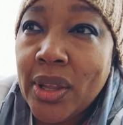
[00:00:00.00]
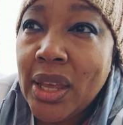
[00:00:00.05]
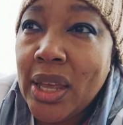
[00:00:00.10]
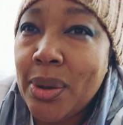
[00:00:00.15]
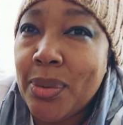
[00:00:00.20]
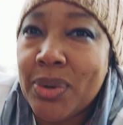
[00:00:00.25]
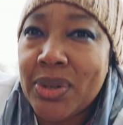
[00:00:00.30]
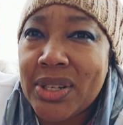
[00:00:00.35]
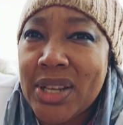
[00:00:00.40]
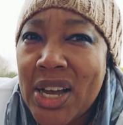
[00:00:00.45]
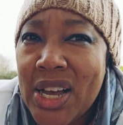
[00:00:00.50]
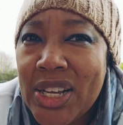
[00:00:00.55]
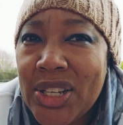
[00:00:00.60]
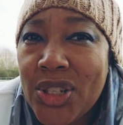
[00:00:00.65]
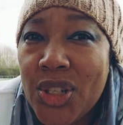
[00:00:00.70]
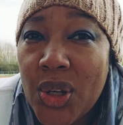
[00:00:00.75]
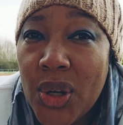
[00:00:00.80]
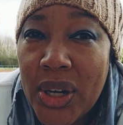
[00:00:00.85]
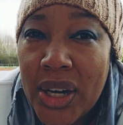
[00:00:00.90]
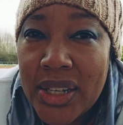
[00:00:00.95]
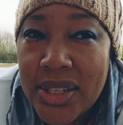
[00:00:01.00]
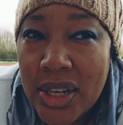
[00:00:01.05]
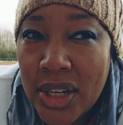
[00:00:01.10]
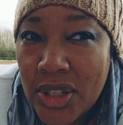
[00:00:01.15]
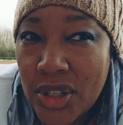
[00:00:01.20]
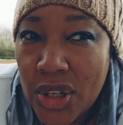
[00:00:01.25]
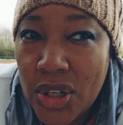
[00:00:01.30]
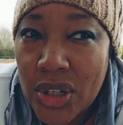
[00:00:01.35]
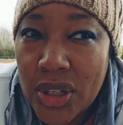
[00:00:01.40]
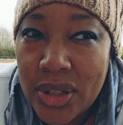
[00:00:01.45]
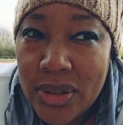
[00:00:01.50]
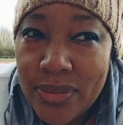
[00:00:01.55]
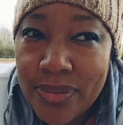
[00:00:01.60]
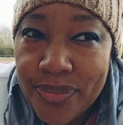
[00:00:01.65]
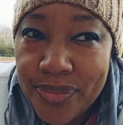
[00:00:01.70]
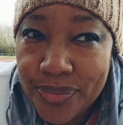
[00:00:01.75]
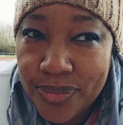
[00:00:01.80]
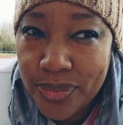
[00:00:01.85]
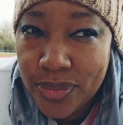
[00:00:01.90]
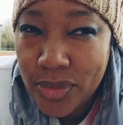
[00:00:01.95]
it was like as soon as I'd done
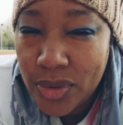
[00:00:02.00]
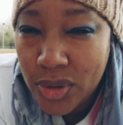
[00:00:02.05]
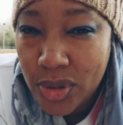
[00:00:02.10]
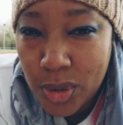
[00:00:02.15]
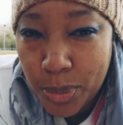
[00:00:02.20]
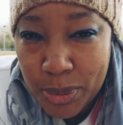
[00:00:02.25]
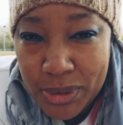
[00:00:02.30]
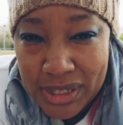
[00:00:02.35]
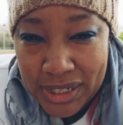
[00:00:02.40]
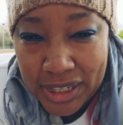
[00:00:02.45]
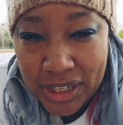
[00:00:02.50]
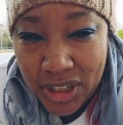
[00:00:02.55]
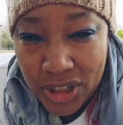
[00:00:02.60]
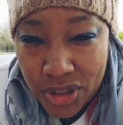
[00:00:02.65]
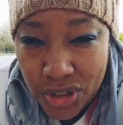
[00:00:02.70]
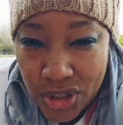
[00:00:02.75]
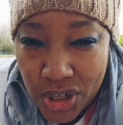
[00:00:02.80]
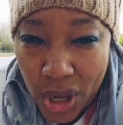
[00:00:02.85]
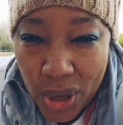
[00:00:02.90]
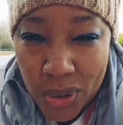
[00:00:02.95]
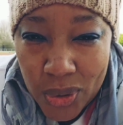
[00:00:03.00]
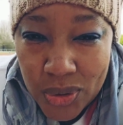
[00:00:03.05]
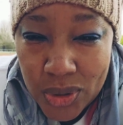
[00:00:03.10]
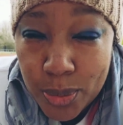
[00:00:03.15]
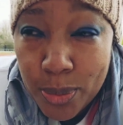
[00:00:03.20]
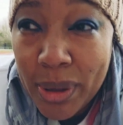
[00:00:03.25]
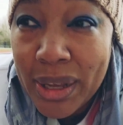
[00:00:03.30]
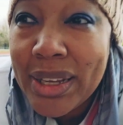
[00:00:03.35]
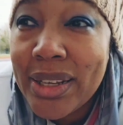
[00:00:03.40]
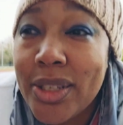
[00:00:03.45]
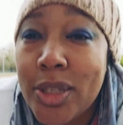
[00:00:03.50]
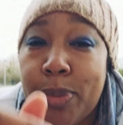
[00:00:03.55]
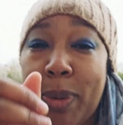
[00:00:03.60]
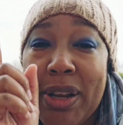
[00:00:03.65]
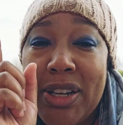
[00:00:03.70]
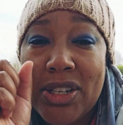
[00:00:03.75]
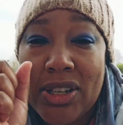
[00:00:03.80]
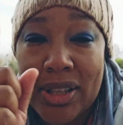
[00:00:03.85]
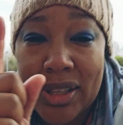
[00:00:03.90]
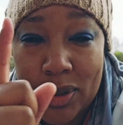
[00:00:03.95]
this particular show,
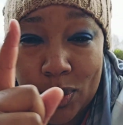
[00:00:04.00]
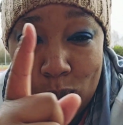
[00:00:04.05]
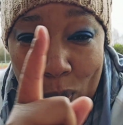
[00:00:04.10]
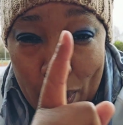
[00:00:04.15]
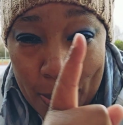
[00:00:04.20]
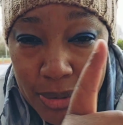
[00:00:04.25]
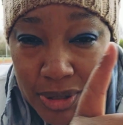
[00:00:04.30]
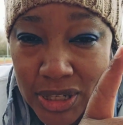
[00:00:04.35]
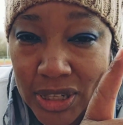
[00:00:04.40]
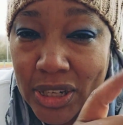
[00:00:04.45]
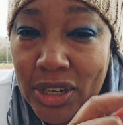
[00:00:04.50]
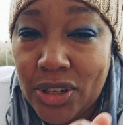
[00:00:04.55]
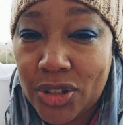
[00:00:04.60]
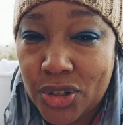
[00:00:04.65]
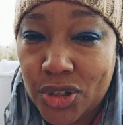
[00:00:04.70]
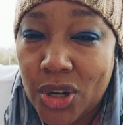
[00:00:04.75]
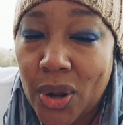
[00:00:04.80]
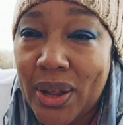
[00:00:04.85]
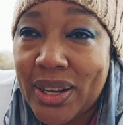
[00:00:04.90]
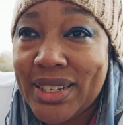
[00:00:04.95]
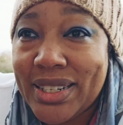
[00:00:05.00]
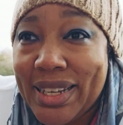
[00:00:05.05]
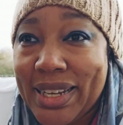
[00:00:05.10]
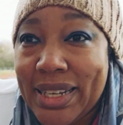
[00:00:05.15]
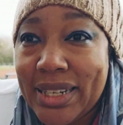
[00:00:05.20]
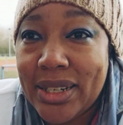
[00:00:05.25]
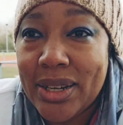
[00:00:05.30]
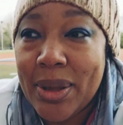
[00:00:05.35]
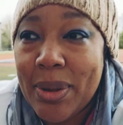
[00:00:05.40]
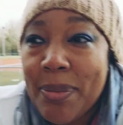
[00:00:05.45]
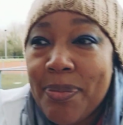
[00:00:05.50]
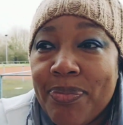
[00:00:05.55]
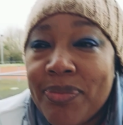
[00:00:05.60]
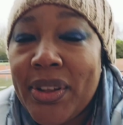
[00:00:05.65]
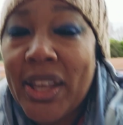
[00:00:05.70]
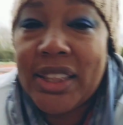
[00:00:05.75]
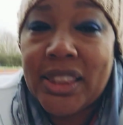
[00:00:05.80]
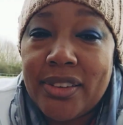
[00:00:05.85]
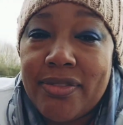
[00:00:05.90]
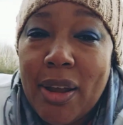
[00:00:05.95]
especially this one particular show I did
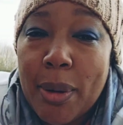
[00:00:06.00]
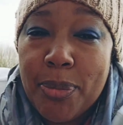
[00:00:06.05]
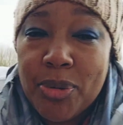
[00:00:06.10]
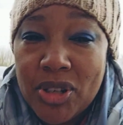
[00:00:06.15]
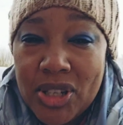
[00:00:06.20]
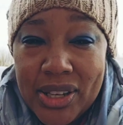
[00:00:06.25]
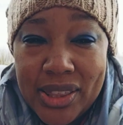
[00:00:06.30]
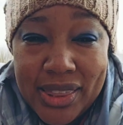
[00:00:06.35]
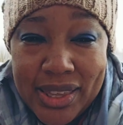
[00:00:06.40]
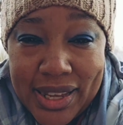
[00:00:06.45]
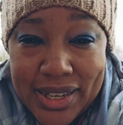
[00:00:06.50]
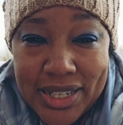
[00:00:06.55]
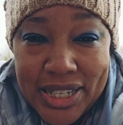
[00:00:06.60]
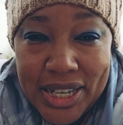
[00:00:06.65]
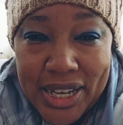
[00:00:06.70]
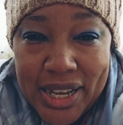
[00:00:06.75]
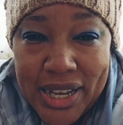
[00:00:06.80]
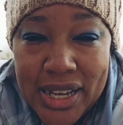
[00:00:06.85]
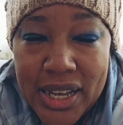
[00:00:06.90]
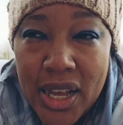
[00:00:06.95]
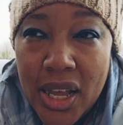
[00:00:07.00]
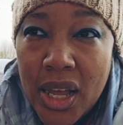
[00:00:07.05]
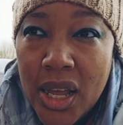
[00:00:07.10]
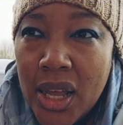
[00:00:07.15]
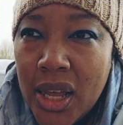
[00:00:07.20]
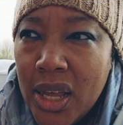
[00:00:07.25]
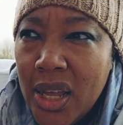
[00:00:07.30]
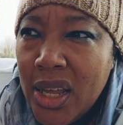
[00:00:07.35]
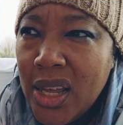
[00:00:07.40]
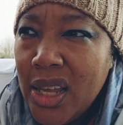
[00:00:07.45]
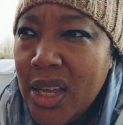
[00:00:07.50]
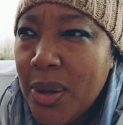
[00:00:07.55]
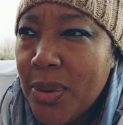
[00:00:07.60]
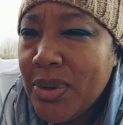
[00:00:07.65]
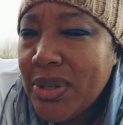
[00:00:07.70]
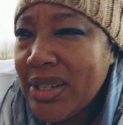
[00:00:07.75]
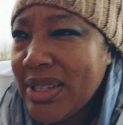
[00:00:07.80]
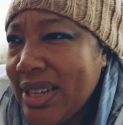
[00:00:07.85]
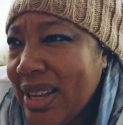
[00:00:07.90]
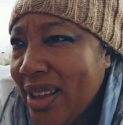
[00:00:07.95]
at the Repertory Theatre, it
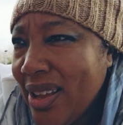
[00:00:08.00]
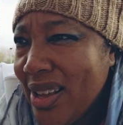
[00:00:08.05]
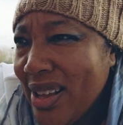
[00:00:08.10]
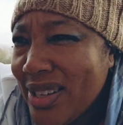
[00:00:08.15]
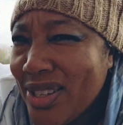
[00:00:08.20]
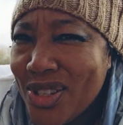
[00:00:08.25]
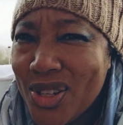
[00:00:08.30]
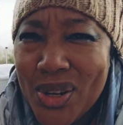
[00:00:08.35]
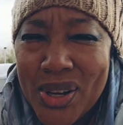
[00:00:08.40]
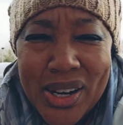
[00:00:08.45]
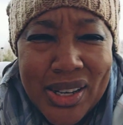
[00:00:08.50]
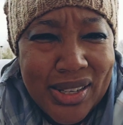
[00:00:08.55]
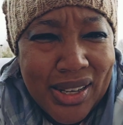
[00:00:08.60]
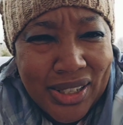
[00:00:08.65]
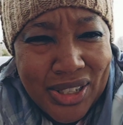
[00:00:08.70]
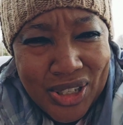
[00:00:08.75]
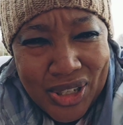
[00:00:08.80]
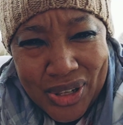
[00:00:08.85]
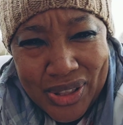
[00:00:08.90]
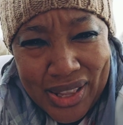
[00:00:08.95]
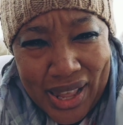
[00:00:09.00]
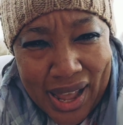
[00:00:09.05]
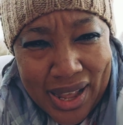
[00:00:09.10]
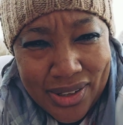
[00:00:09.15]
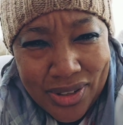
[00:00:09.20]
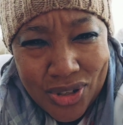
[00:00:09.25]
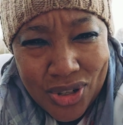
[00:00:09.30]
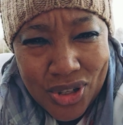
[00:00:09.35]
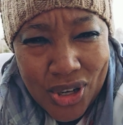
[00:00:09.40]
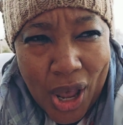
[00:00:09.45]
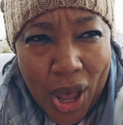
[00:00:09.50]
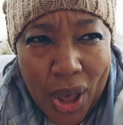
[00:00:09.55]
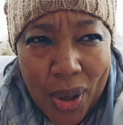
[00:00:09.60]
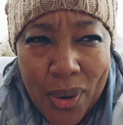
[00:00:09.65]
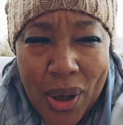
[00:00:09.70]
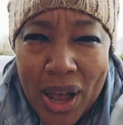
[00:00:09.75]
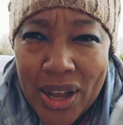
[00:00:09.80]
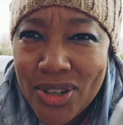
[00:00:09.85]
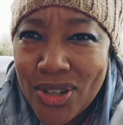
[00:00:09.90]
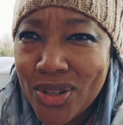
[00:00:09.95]
was as soon as I'd done that
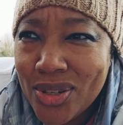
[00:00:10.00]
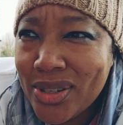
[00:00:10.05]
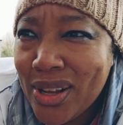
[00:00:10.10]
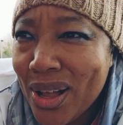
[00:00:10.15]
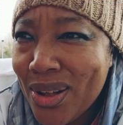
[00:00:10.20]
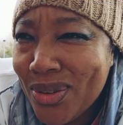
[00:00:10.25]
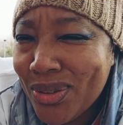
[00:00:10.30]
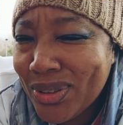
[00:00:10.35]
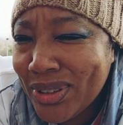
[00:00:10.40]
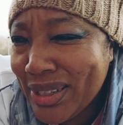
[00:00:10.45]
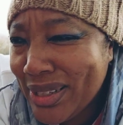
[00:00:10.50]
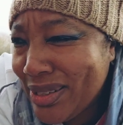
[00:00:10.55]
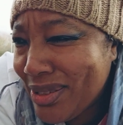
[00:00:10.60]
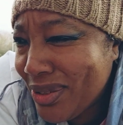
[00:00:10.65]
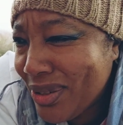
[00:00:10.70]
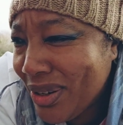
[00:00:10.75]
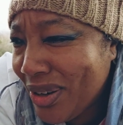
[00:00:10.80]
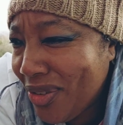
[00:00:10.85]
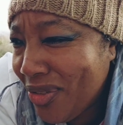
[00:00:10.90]
show, I just got all this sort